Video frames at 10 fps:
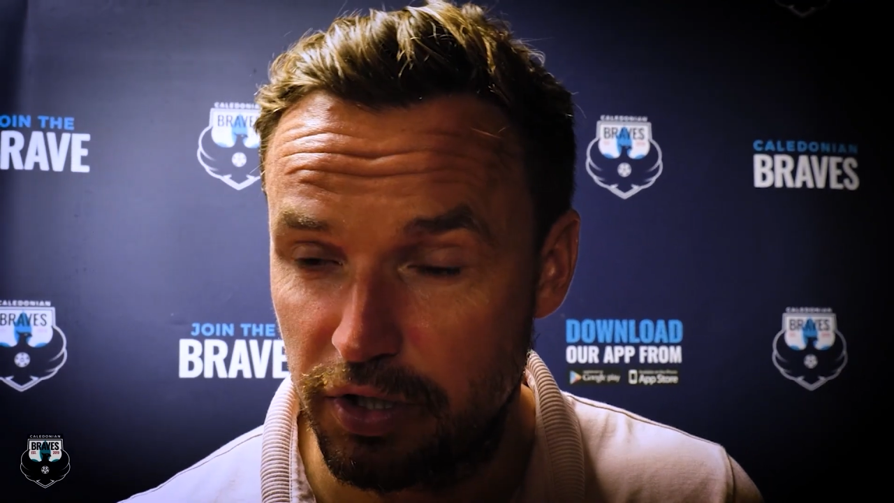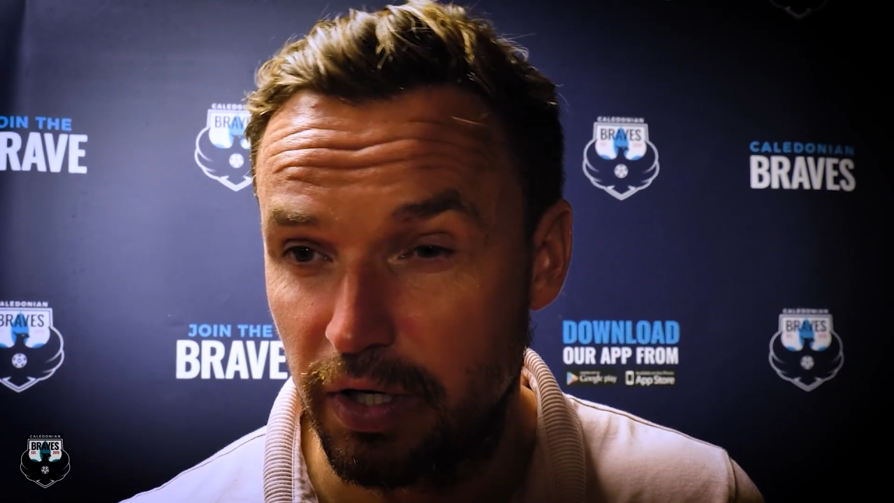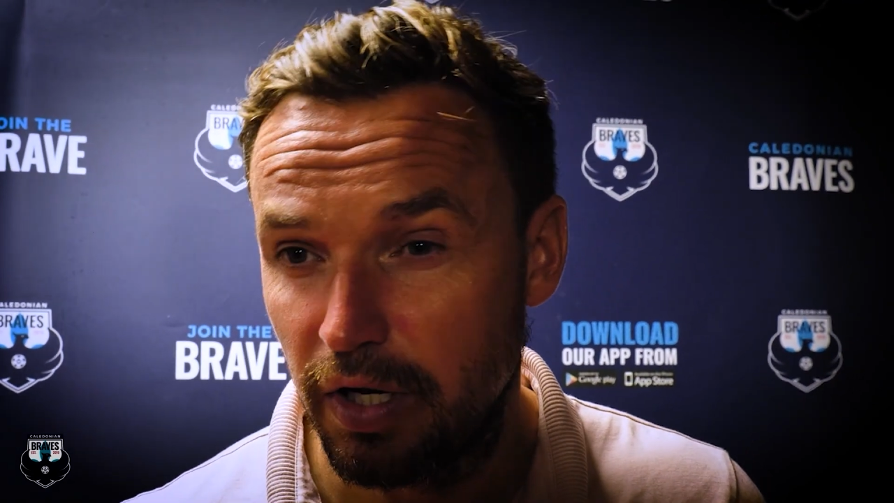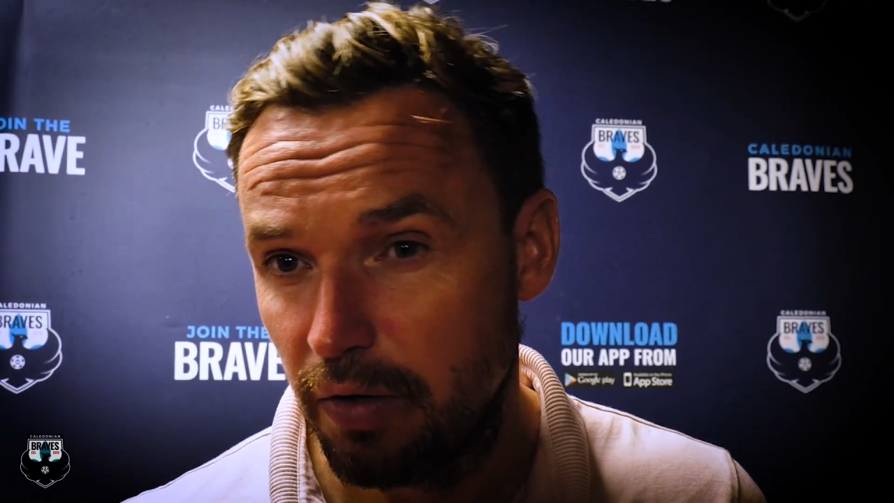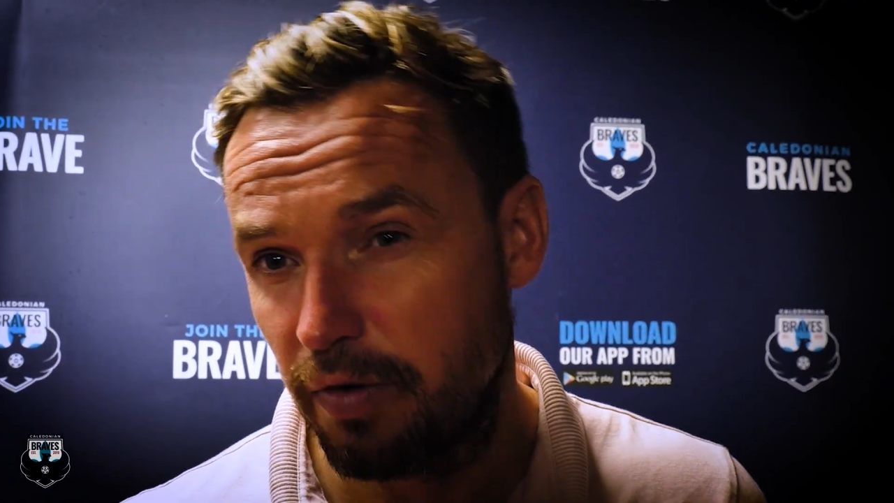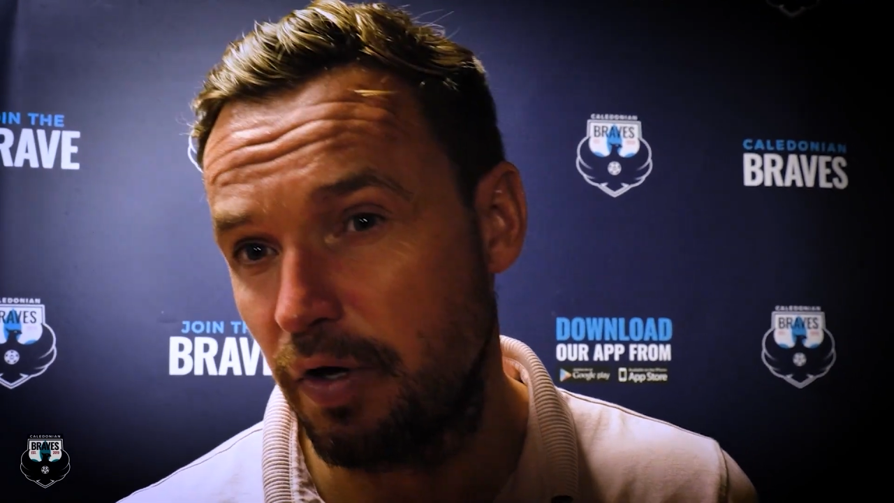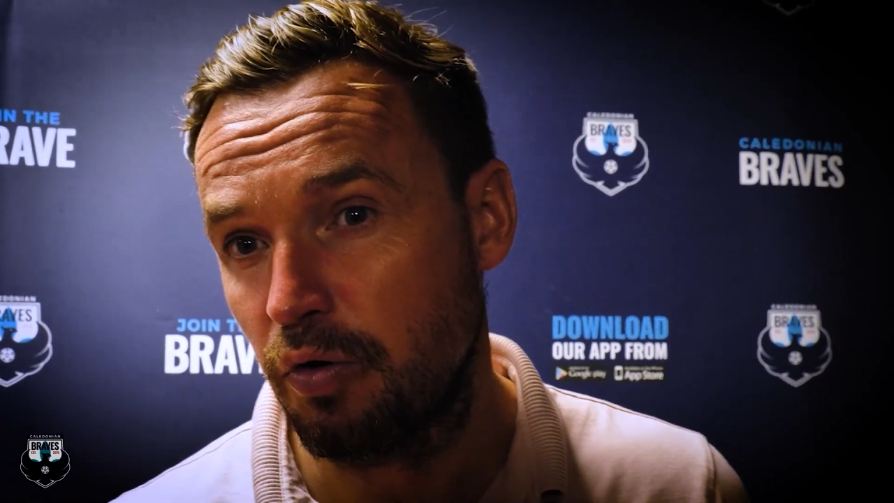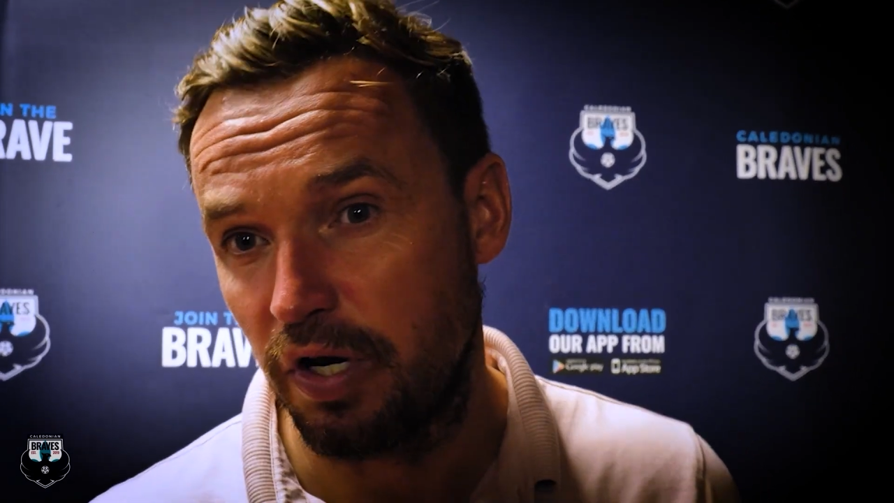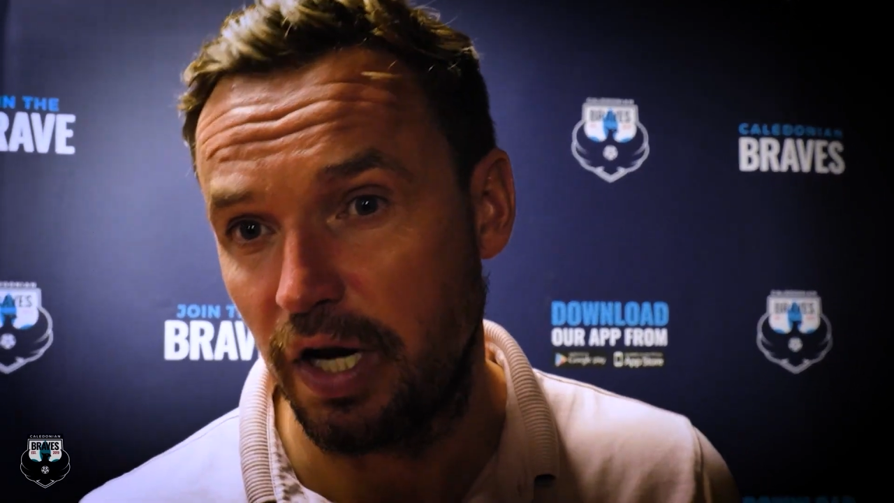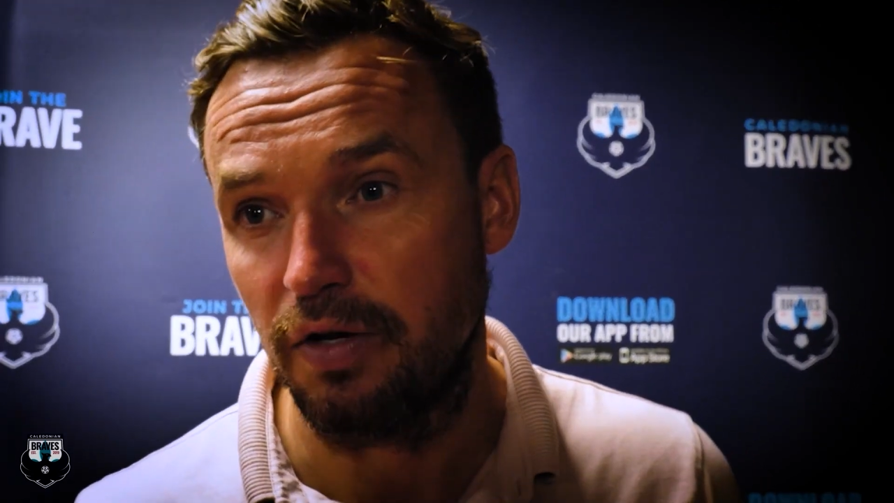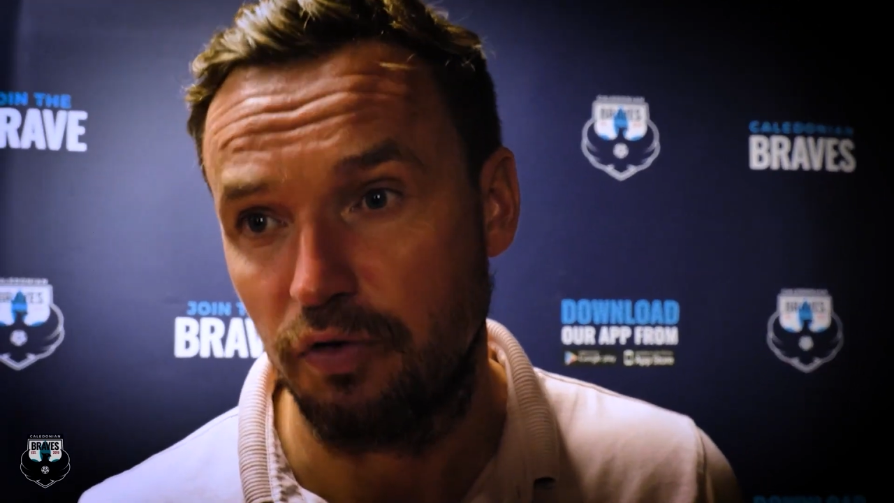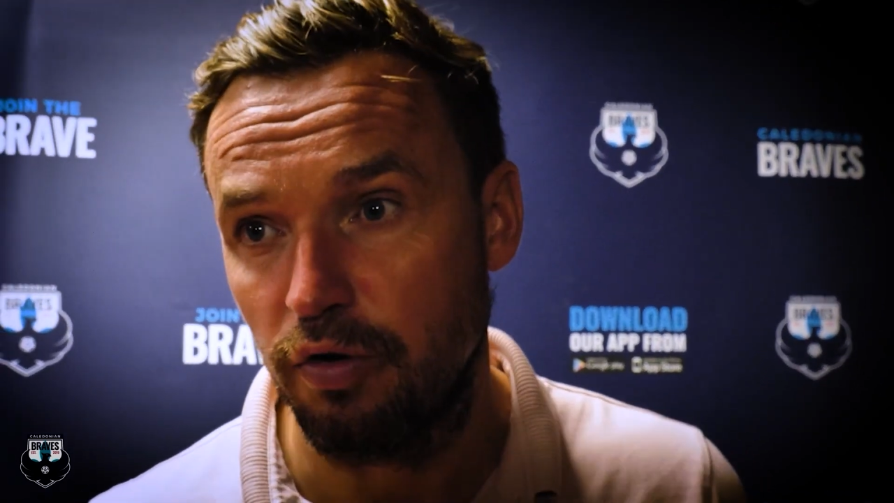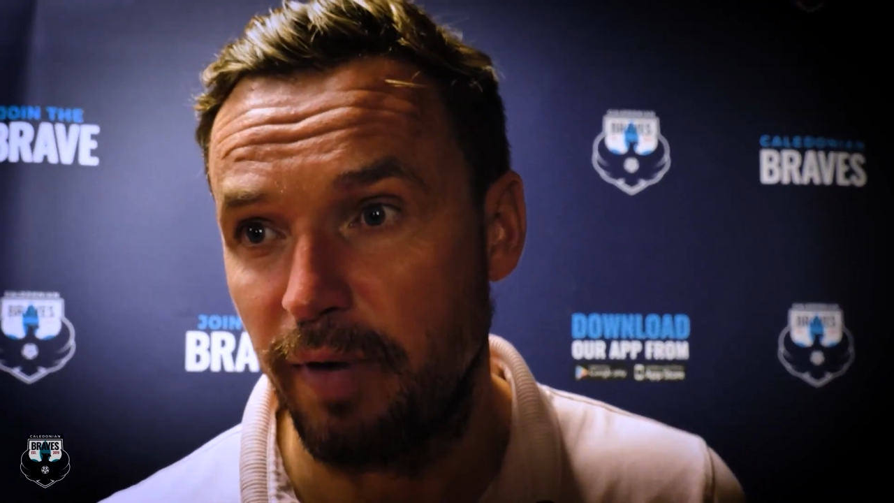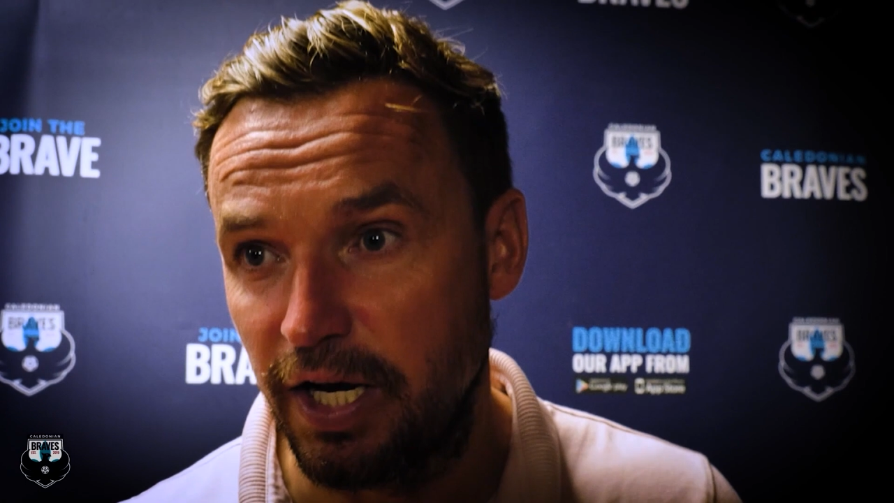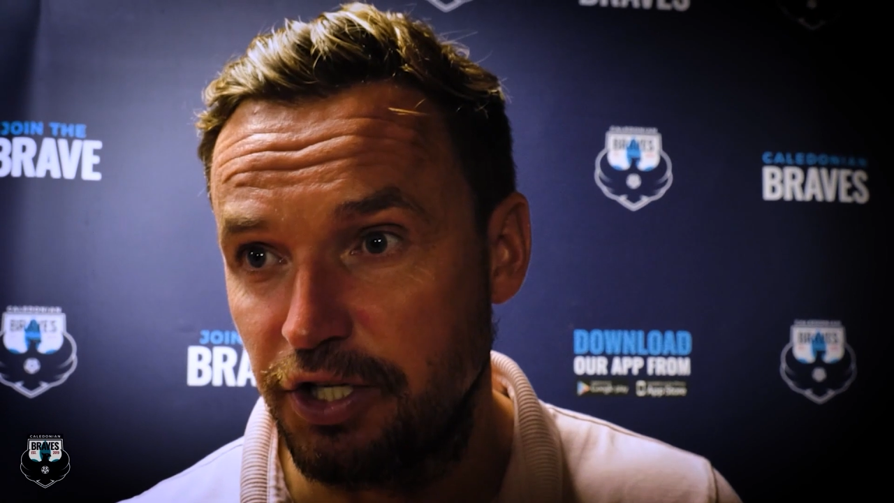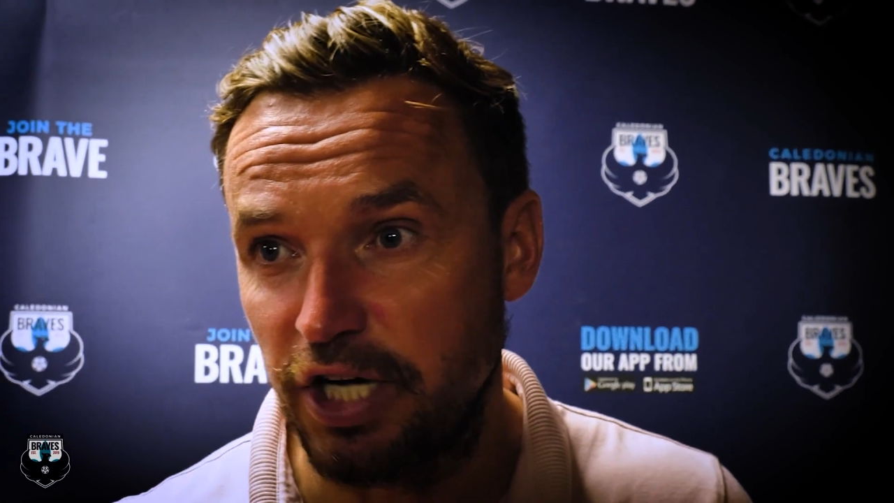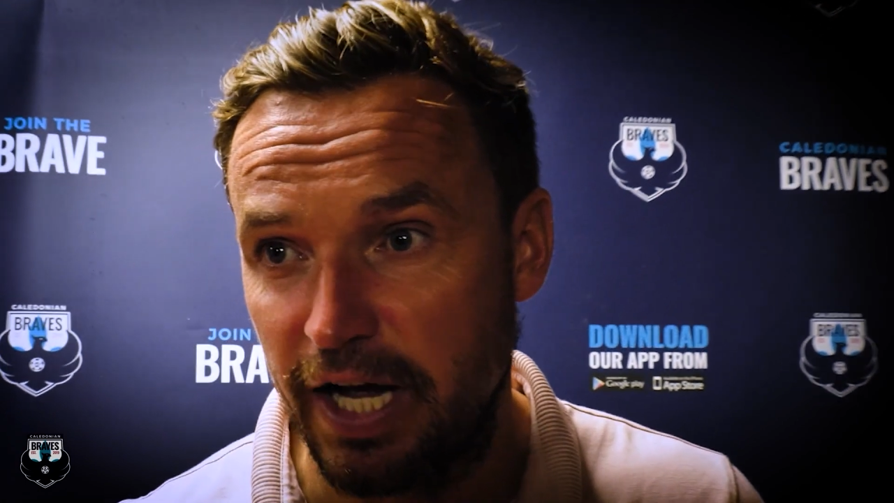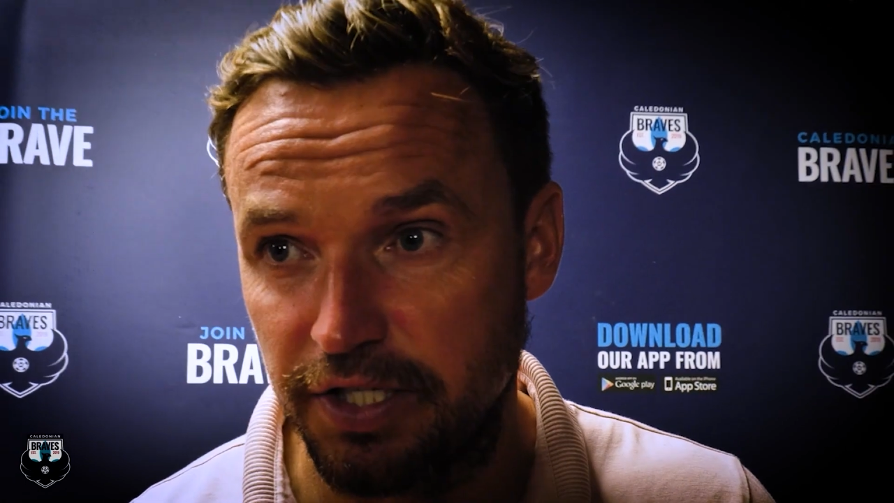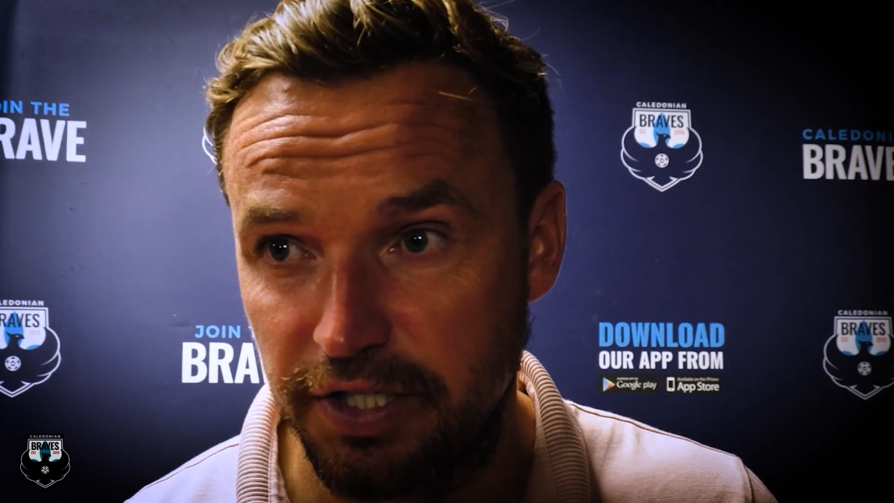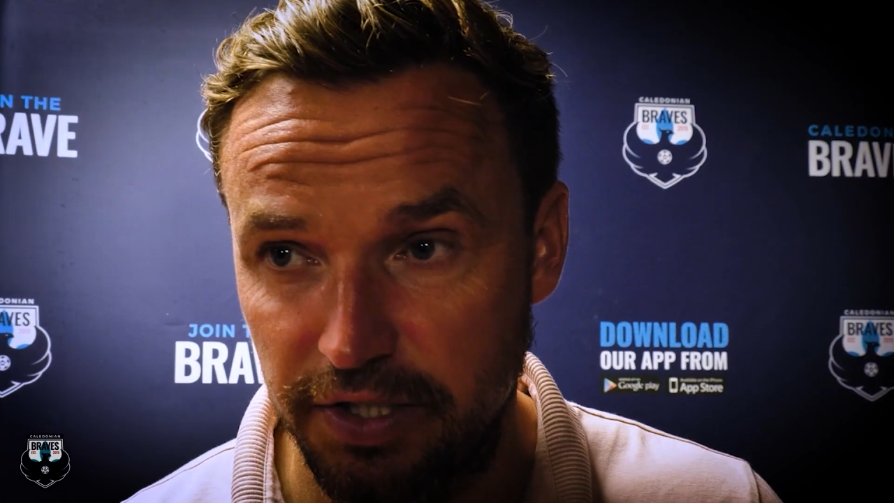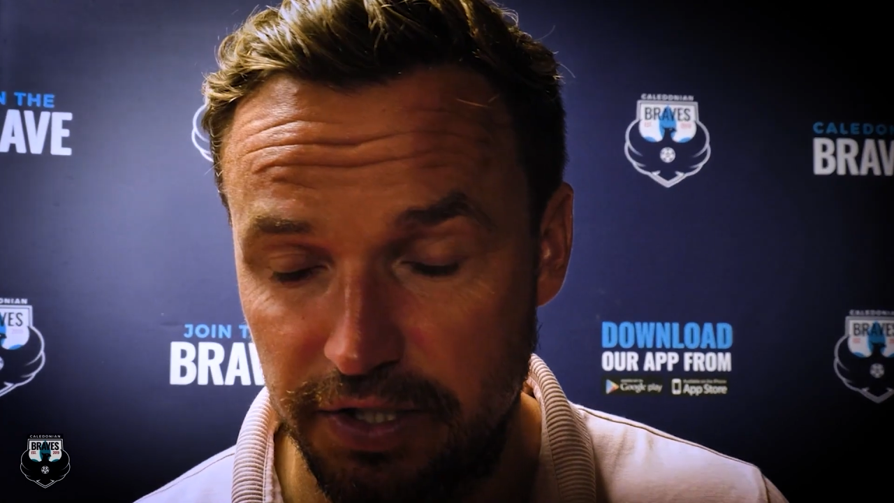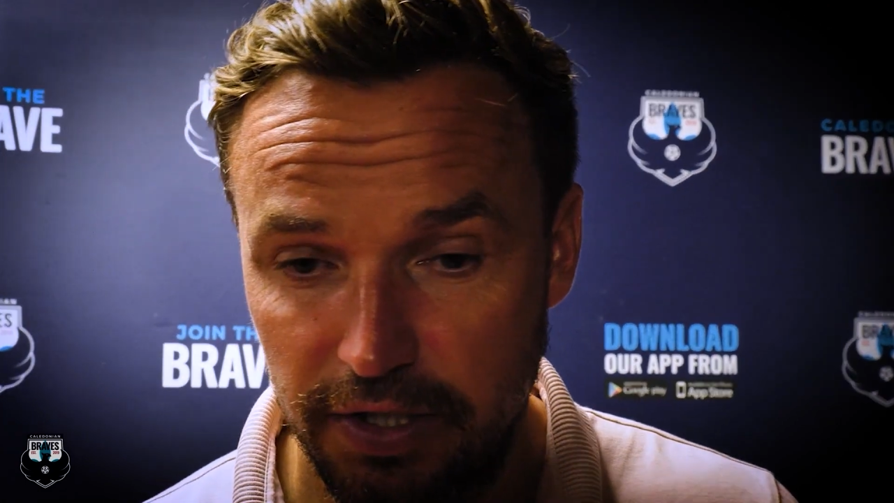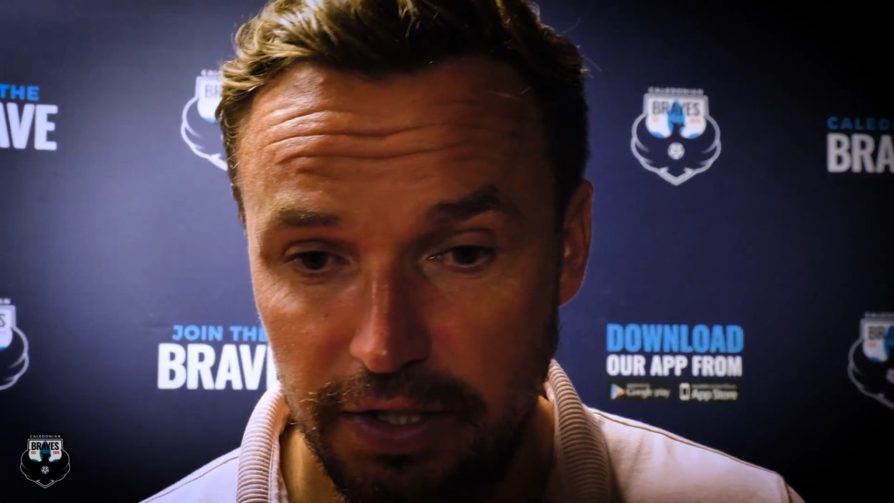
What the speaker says: and without creating too many chances,